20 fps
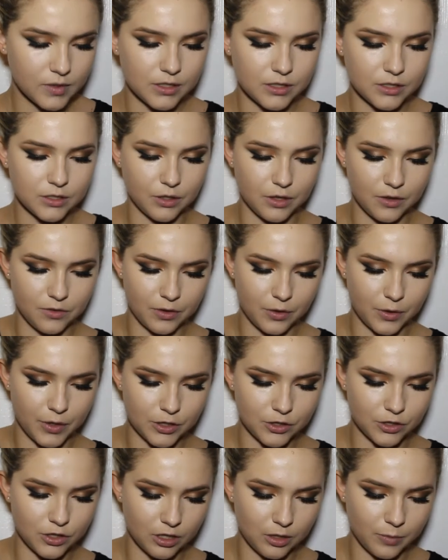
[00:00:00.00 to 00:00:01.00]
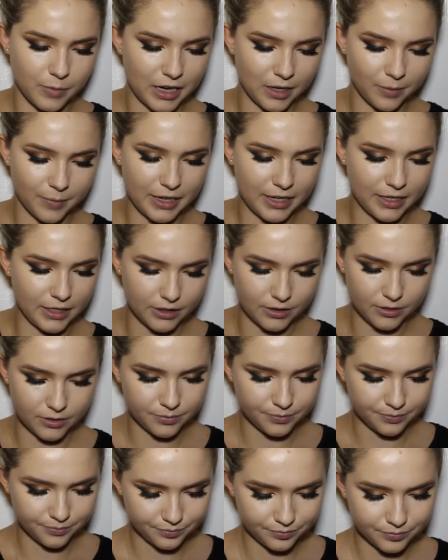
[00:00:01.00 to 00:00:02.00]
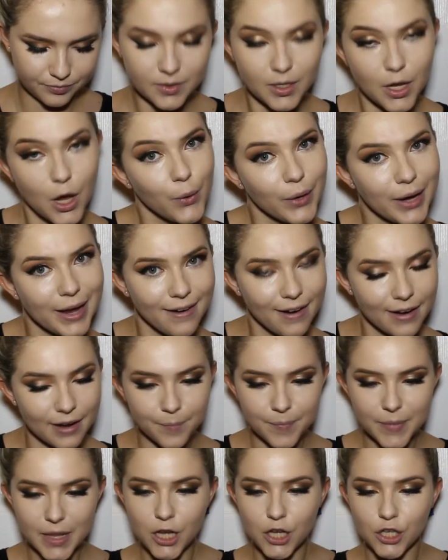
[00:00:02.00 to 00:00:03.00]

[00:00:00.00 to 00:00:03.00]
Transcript: I still have foundation on the back of my hand. Okay, got it.